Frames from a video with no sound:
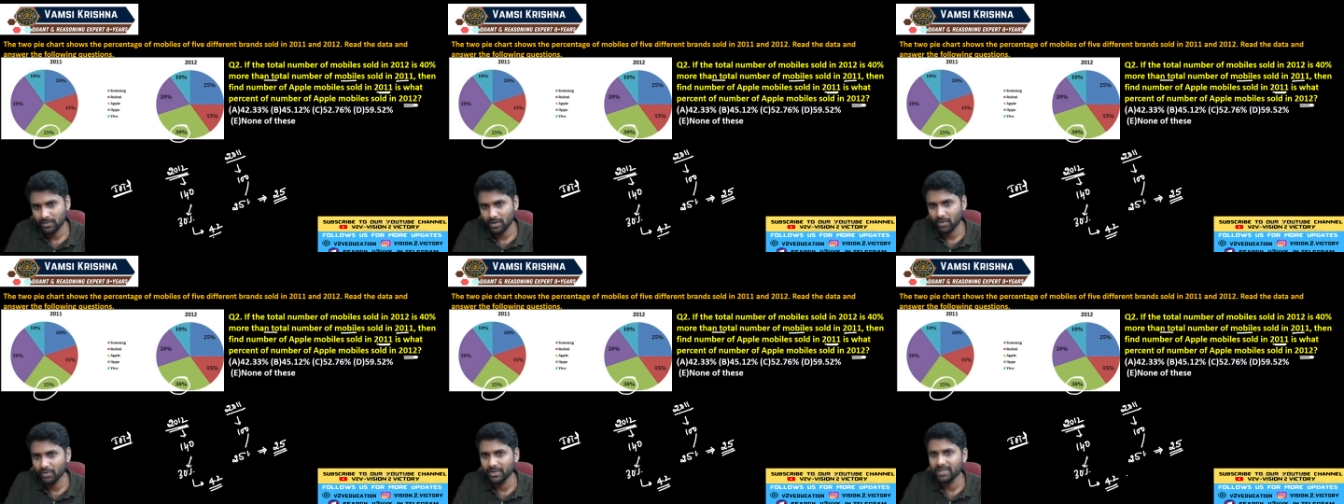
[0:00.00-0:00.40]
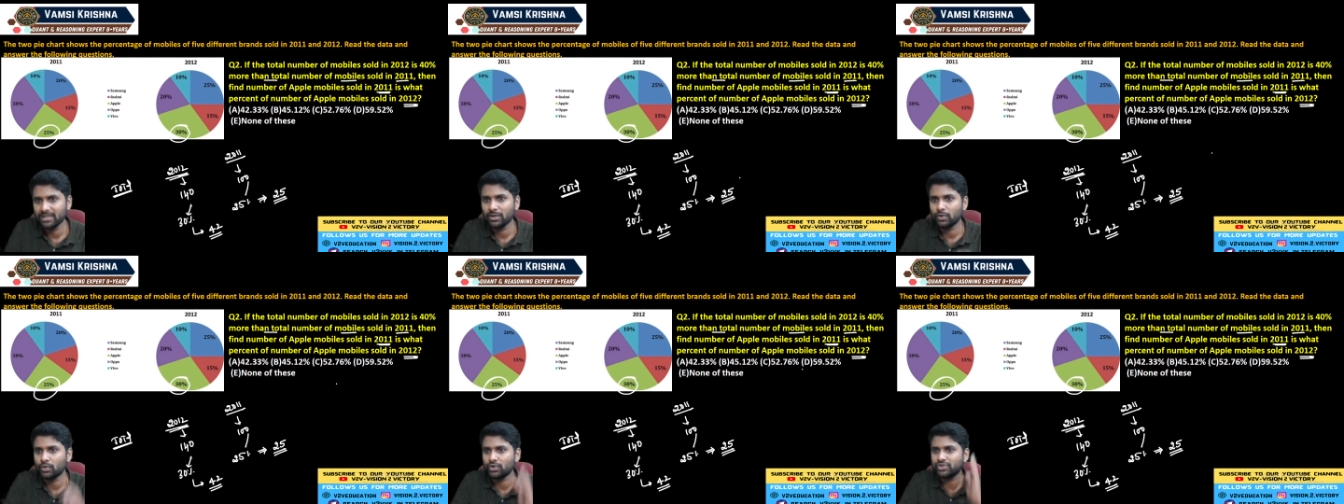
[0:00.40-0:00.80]
Now here
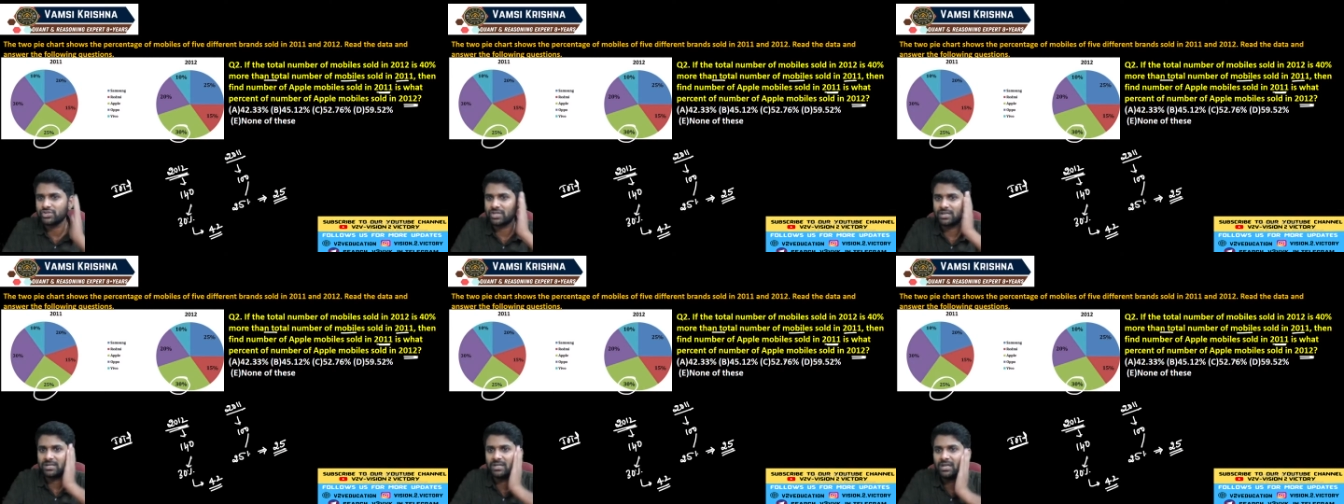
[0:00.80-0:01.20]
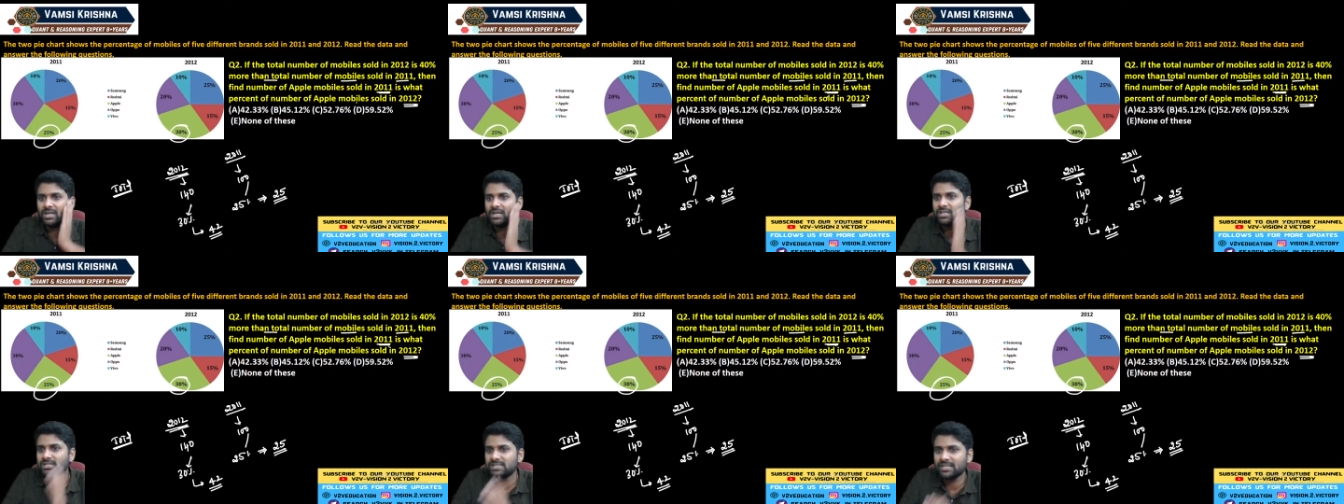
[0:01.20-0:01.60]
the question.
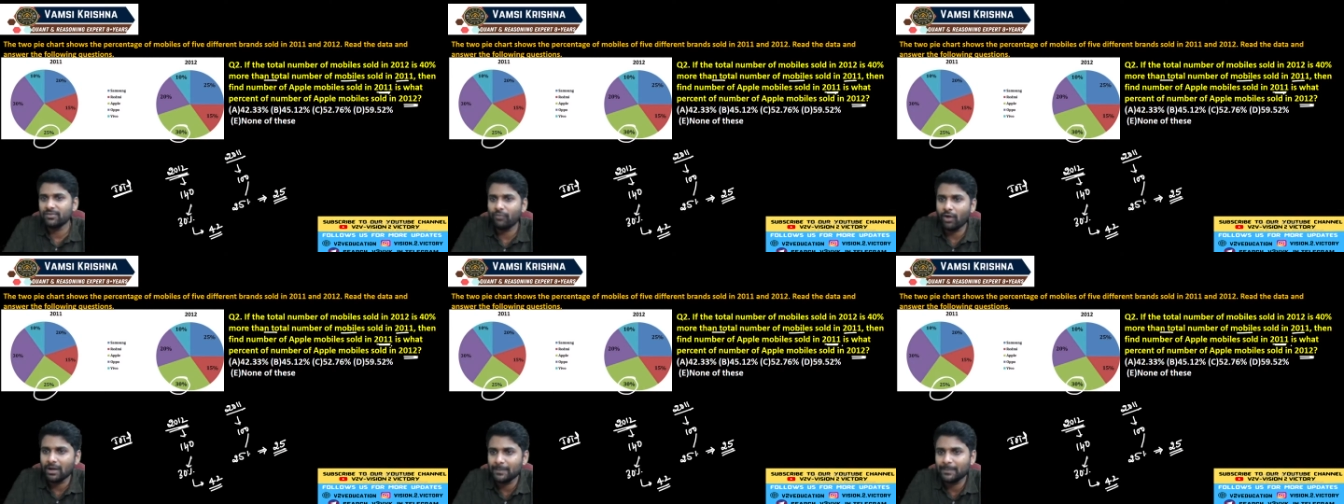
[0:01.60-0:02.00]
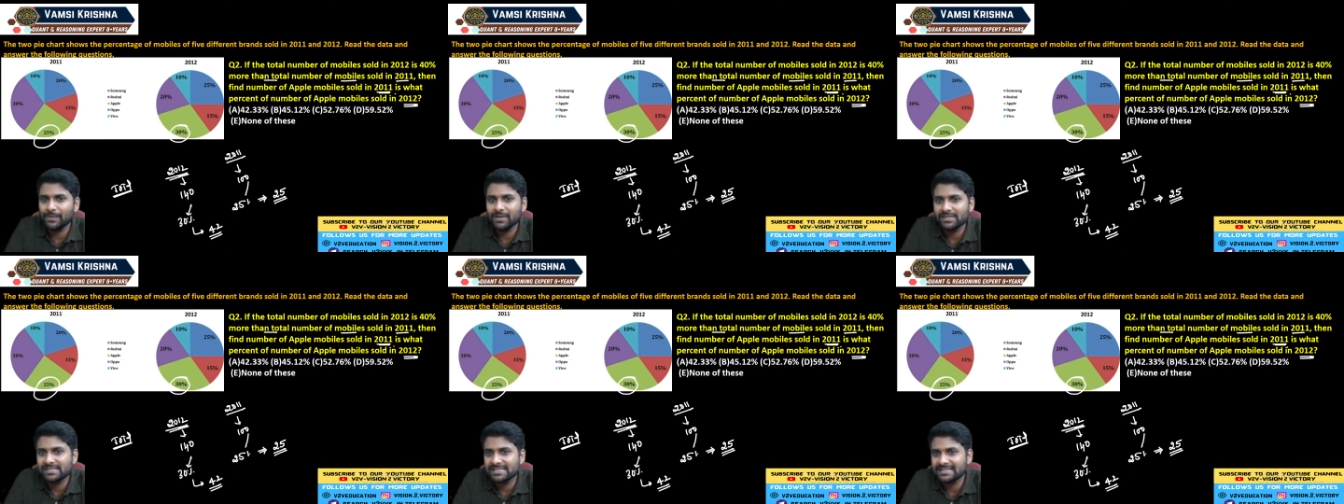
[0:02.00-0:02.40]
See what
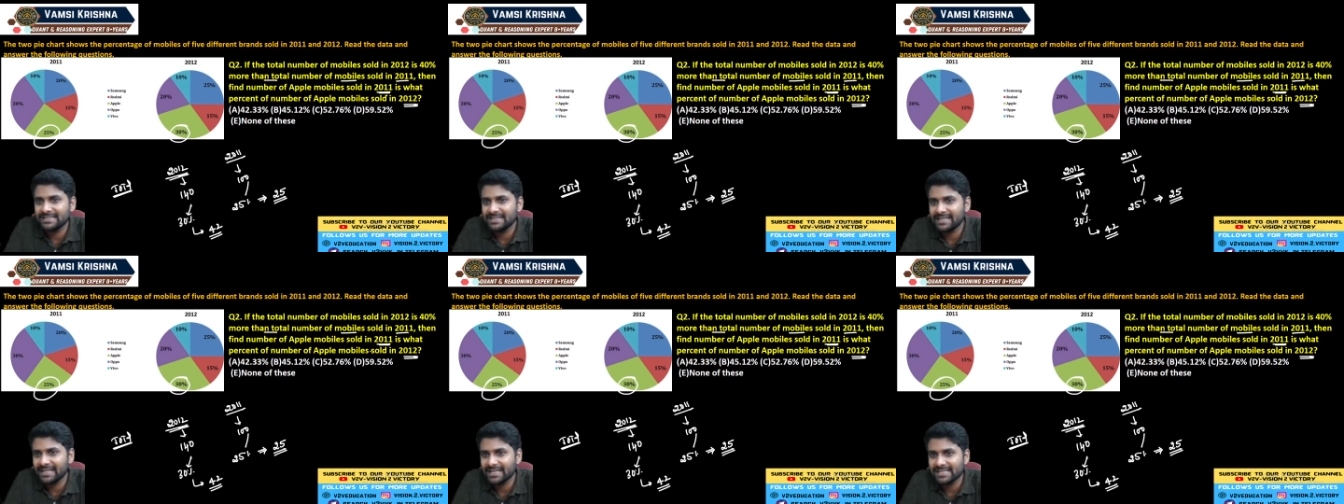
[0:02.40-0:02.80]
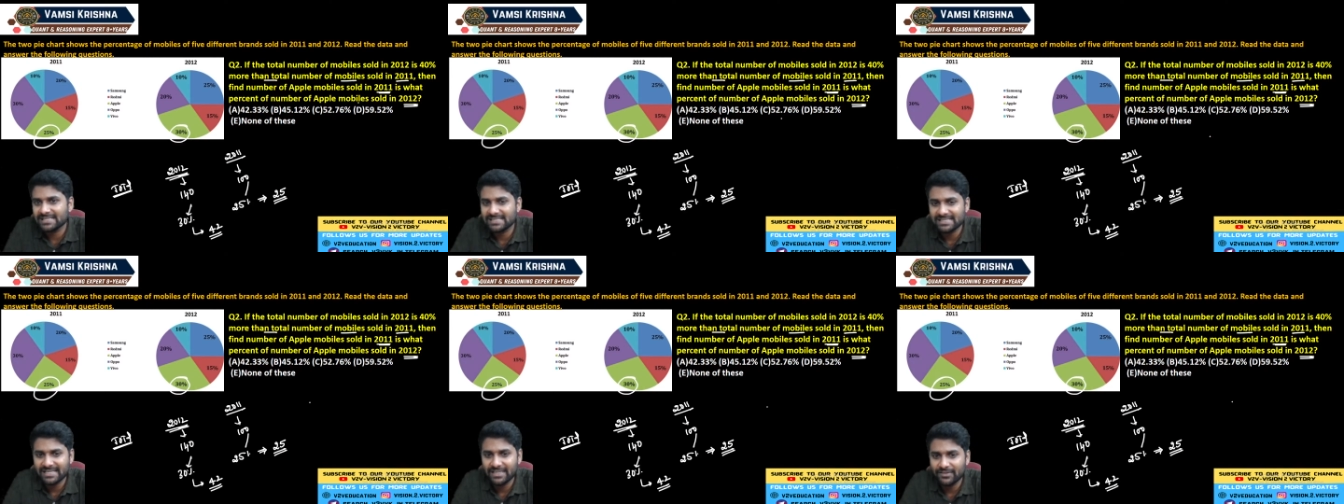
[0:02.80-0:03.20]
percentage.
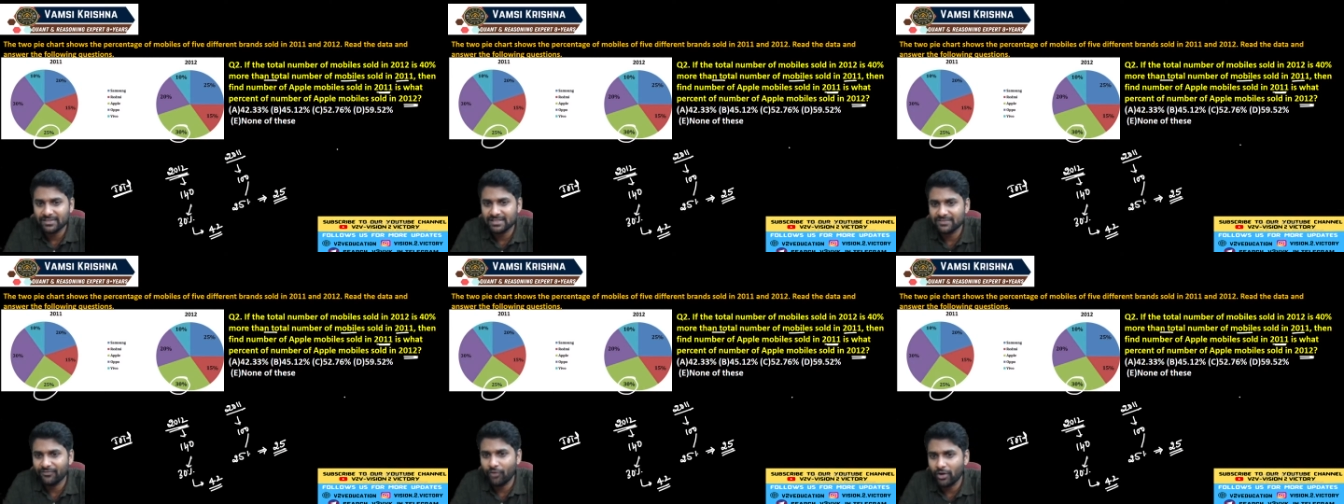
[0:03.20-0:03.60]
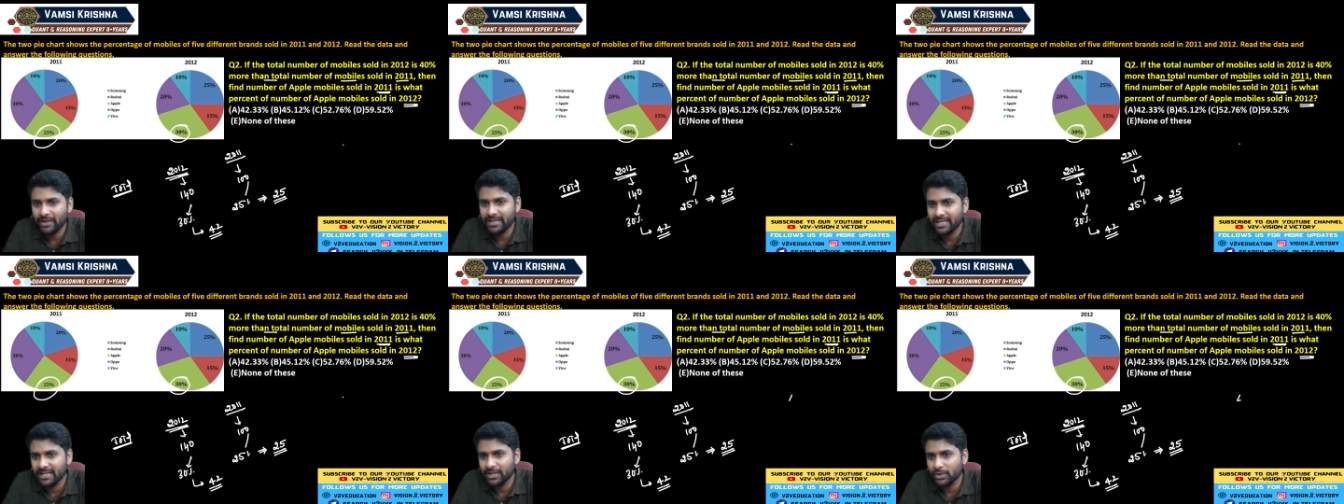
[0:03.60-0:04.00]
See
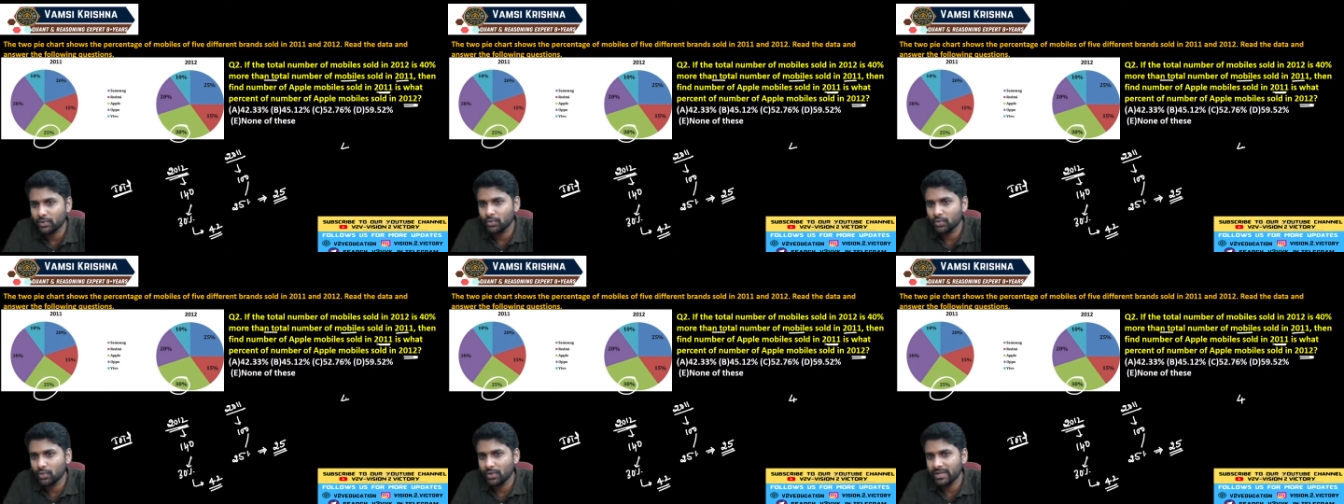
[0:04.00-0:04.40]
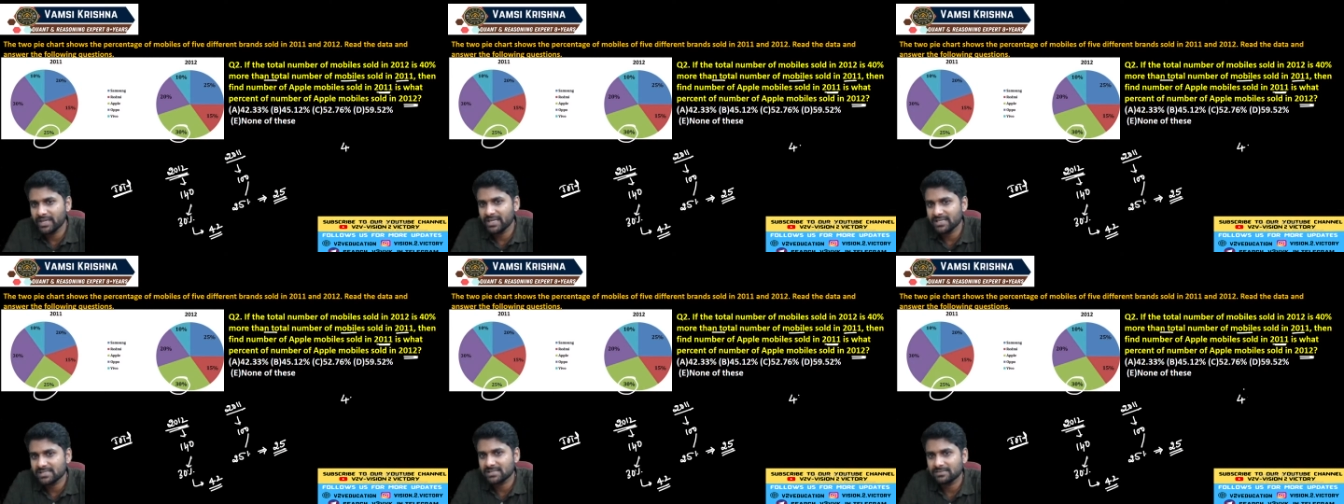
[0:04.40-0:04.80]
42
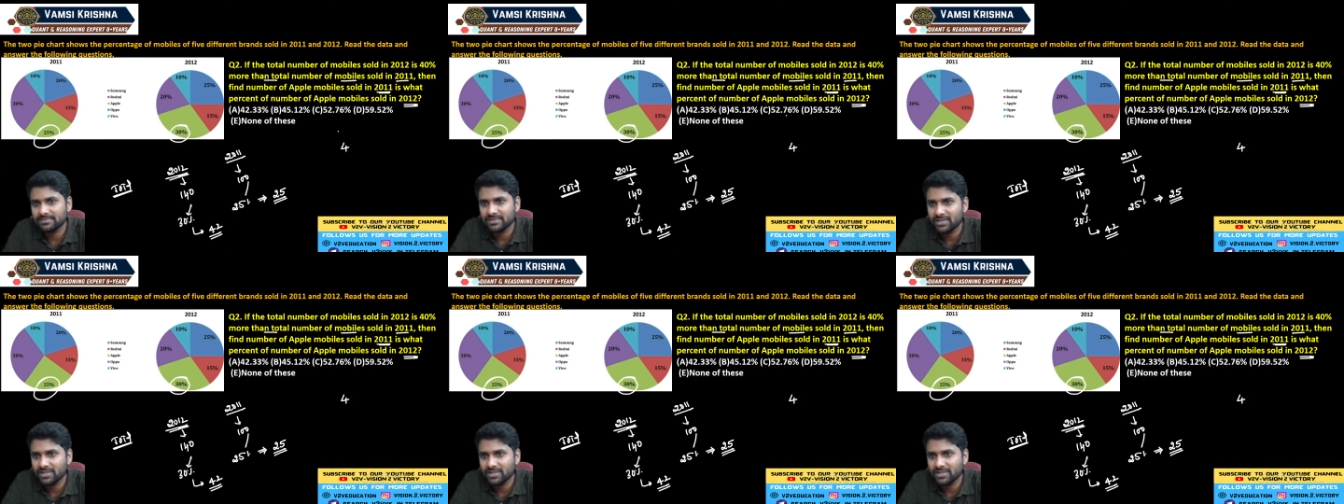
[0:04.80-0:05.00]
is.